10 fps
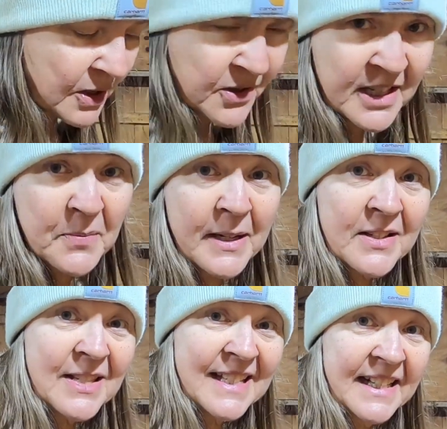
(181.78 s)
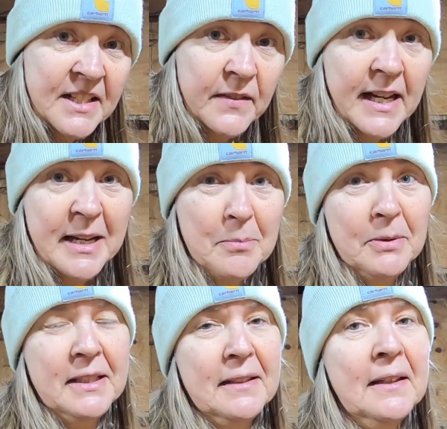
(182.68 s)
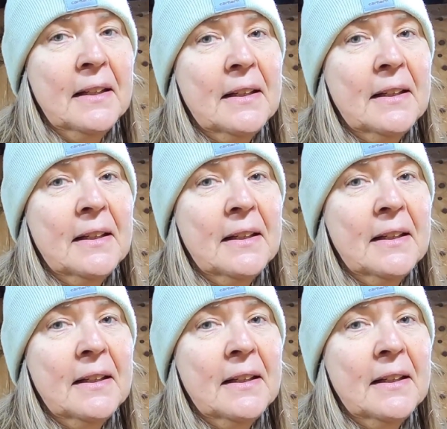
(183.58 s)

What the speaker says: So that's why you see kind of a hybrid